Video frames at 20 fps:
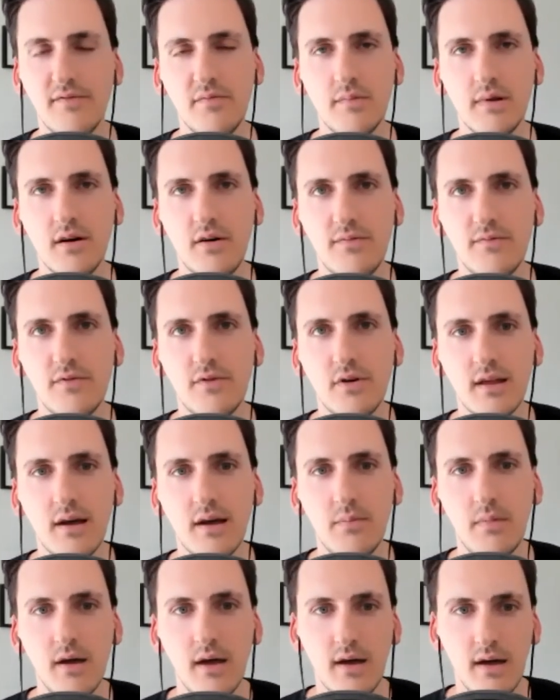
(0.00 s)
and beyond for
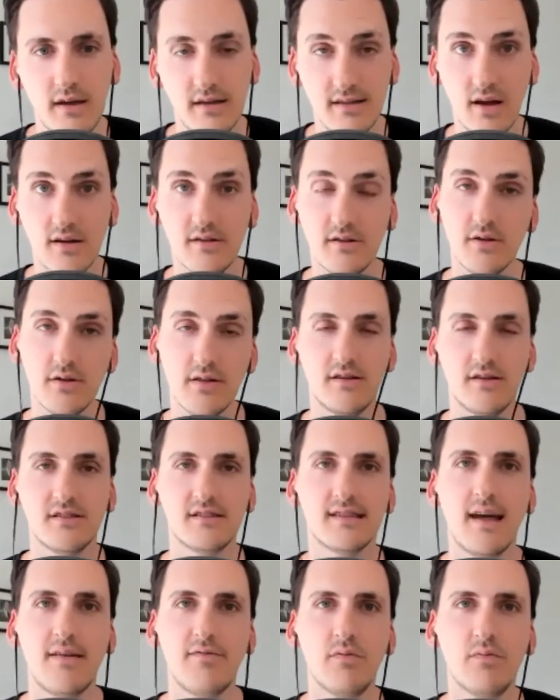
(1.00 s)
them. So I took
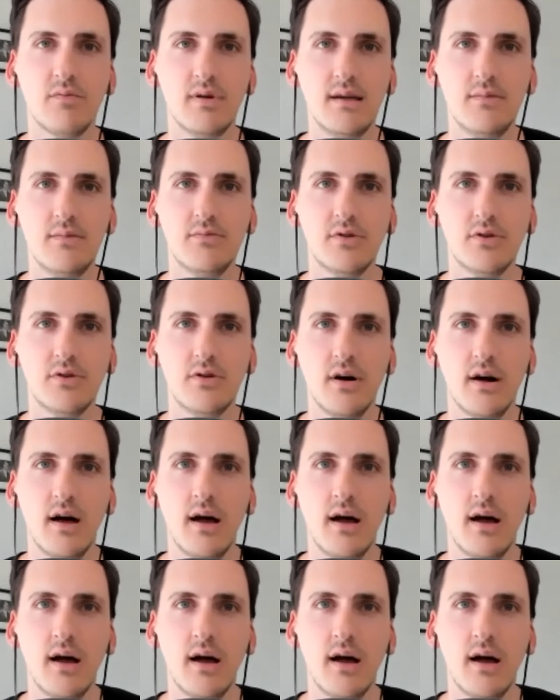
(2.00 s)
those seven people